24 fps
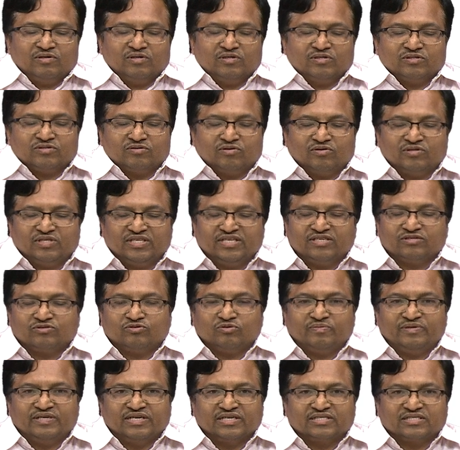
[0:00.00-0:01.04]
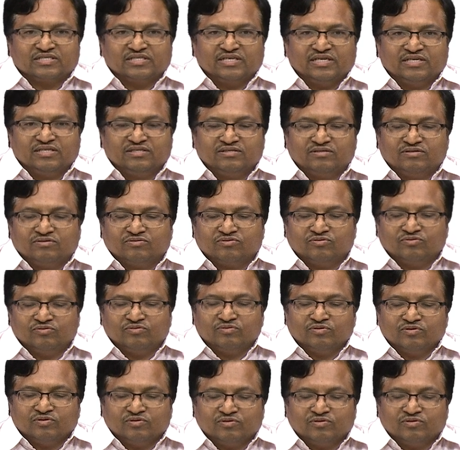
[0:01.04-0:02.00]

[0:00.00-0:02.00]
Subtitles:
so these could be exchanged to